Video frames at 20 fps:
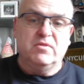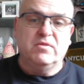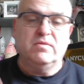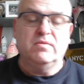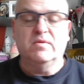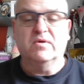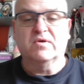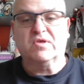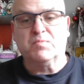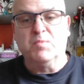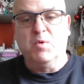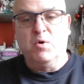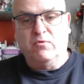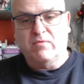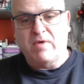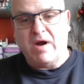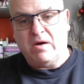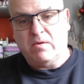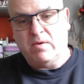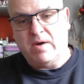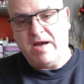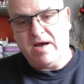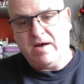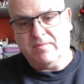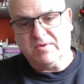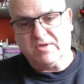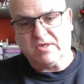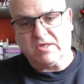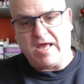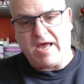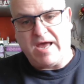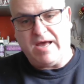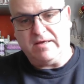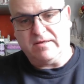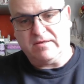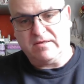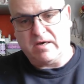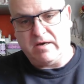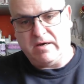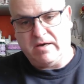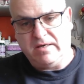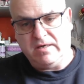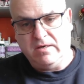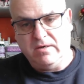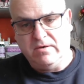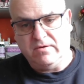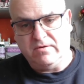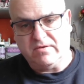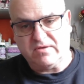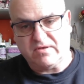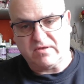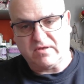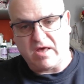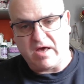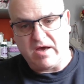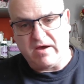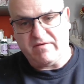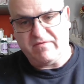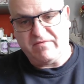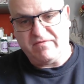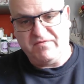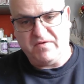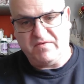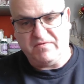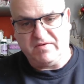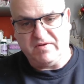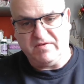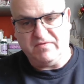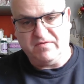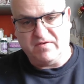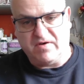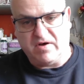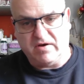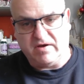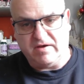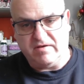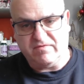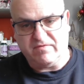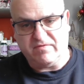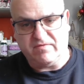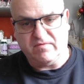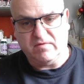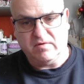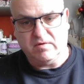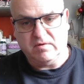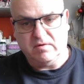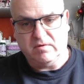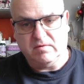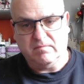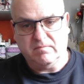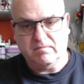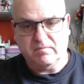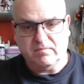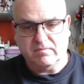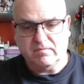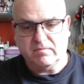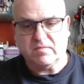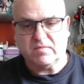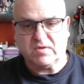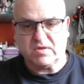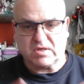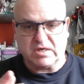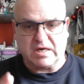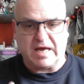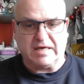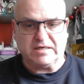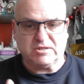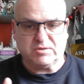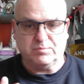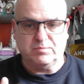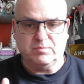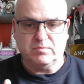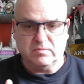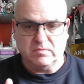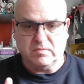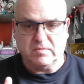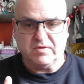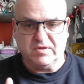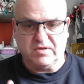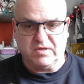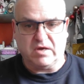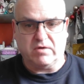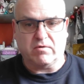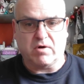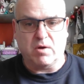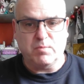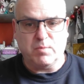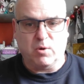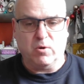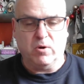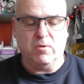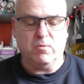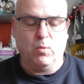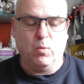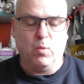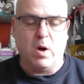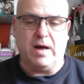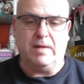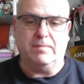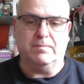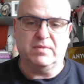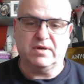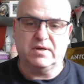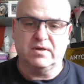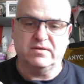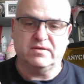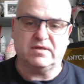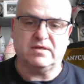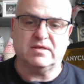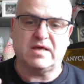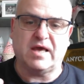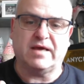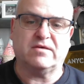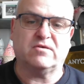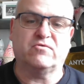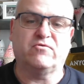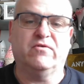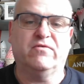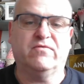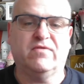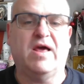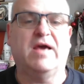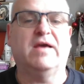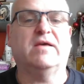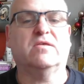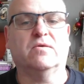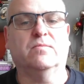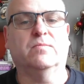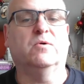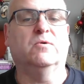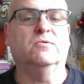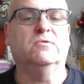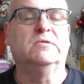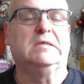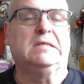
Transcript: The small railway upstairs, I use 55/0.1 because it's extra flexible,